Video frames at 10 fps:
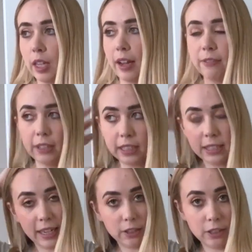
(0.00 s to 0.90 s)
I feel like
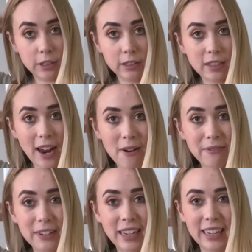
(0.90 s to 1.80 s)
dinner
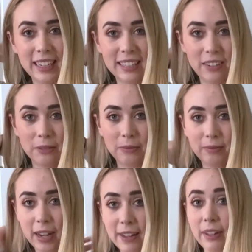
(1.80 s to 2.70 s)
outfit, I guess
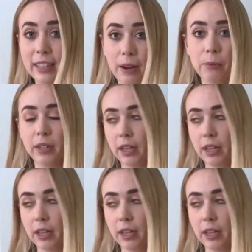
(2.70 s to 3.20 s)
I have like that one